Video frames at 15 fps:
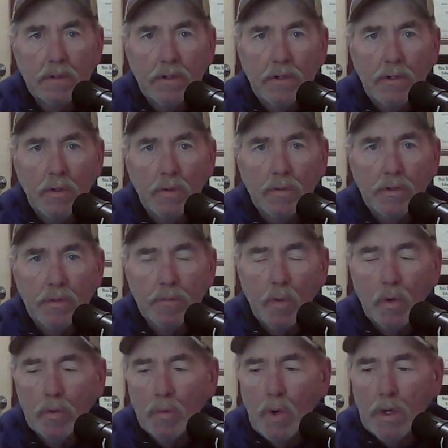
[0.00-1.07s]
You know, you're
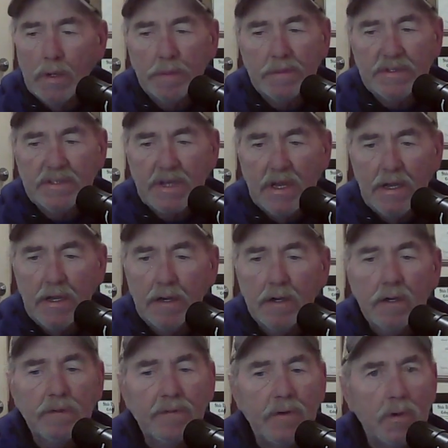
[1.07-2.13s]
more than welcome to stay here
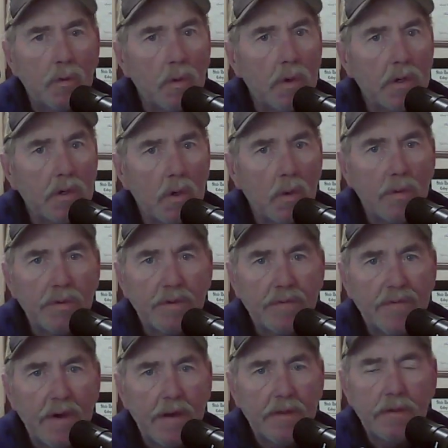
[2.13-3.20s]
if you don't want to go with your
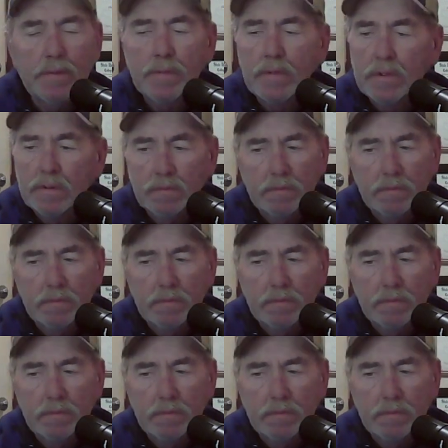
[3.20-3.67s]
father, but."